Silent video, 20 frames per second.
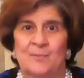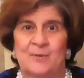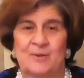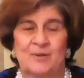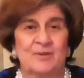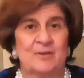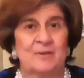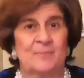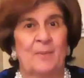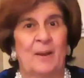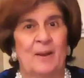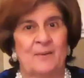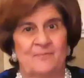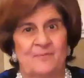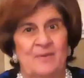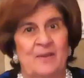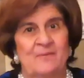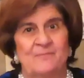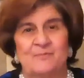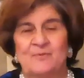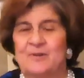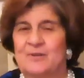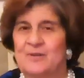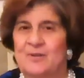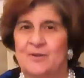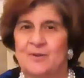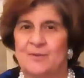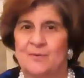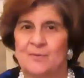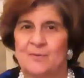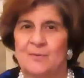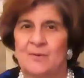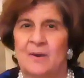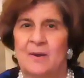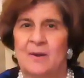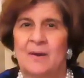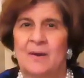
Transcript: which is my favorite Q.